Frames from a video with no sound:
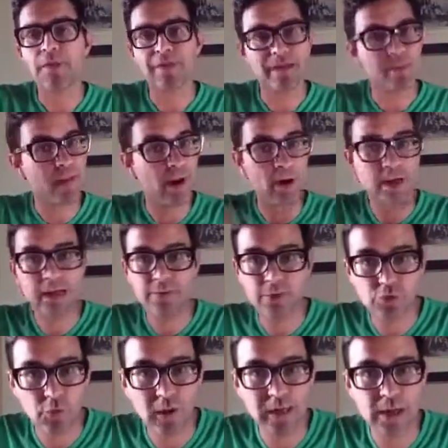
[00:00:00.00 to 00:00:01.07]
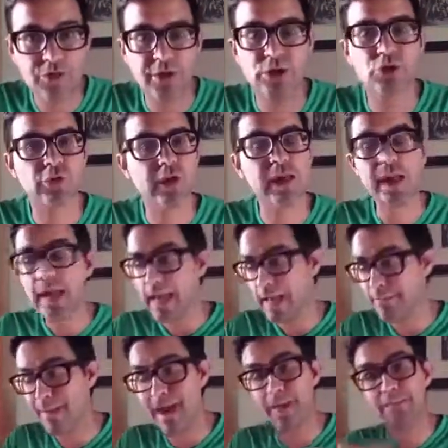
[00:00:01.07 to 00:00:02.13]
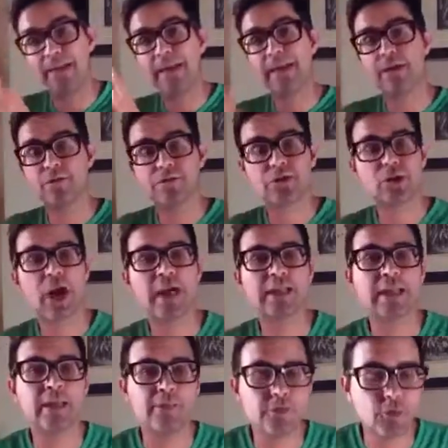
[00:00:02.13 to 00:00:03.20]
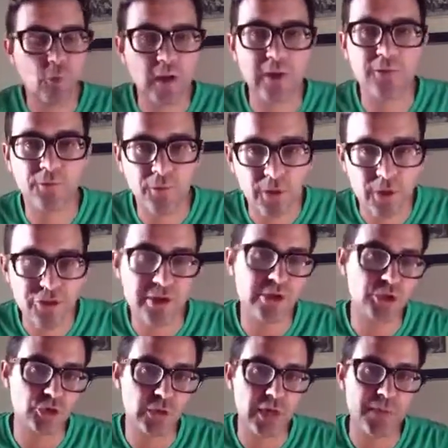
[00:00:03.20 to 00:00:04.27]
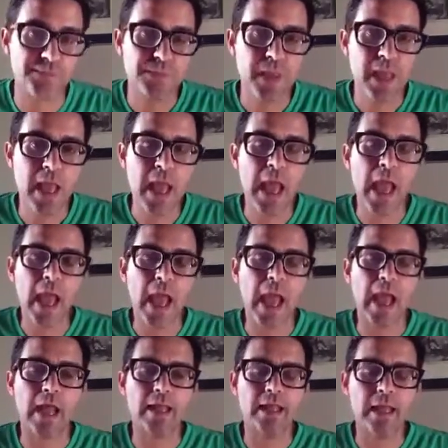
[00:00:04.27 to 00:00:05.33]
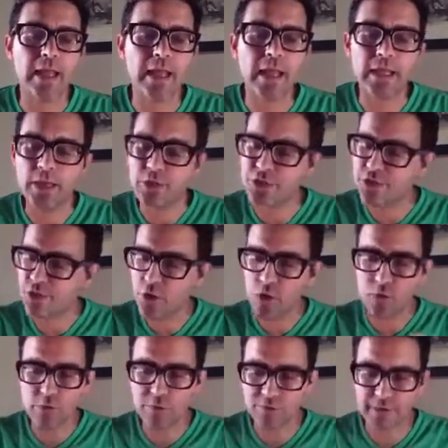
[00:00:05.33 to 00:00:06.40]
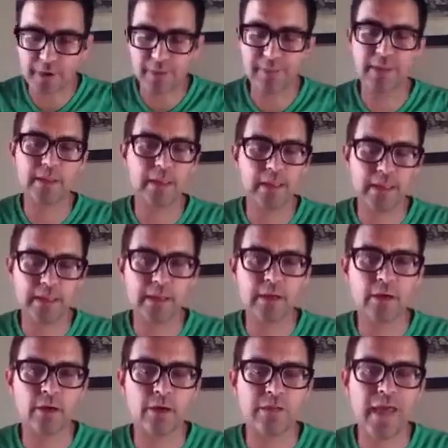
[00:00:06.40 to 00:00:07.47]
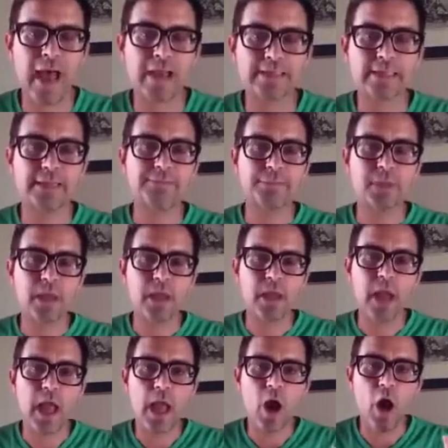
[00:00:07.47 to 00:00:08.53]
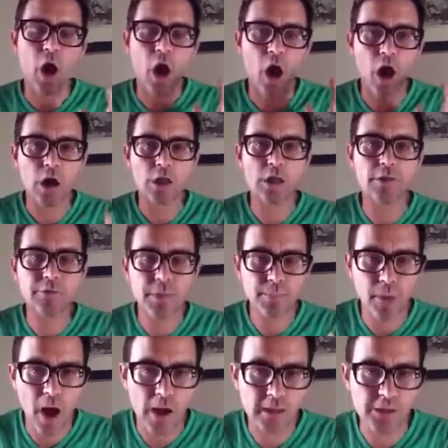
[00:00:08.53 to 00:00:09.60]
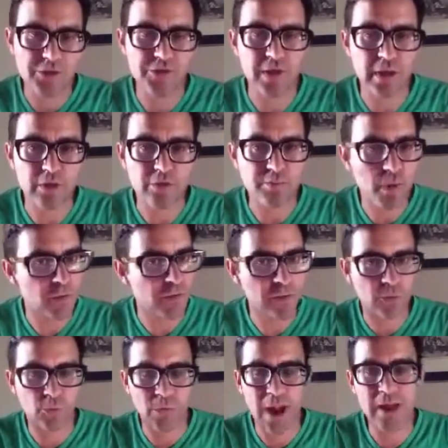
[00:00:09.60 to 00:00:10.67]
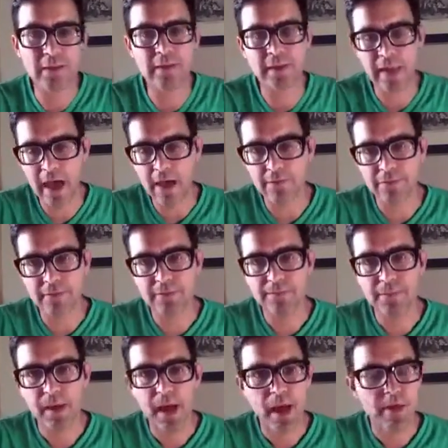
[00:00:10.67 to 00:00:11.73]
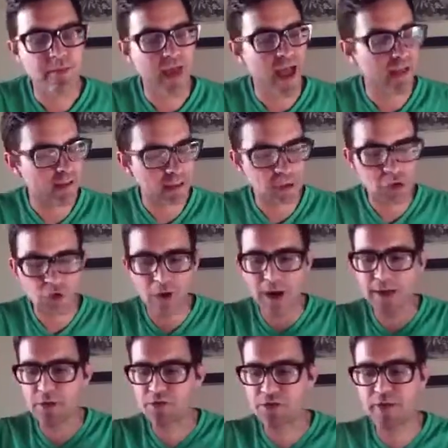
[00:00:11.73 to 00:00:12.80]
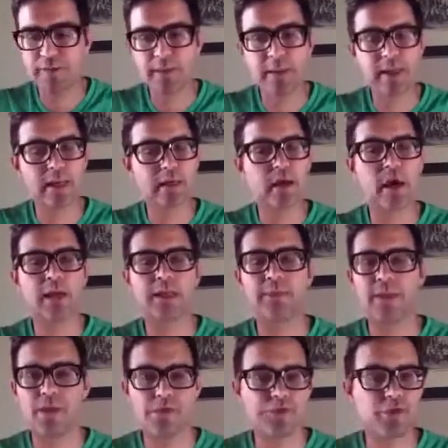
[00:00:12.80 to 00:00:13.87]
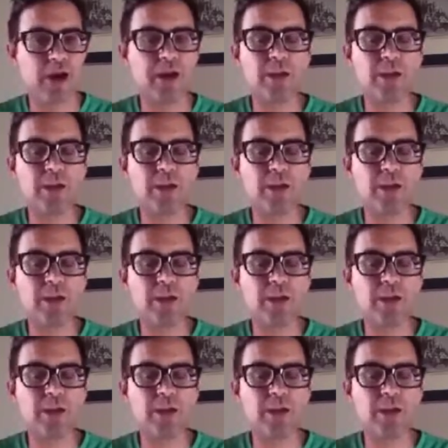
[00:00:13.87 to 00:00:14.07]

Then America in the 20th century. In my opinion, it's China in the 21st century. And it is so fundamentally clear that all of the policies, both on the right and the left, that try to stimulate economies,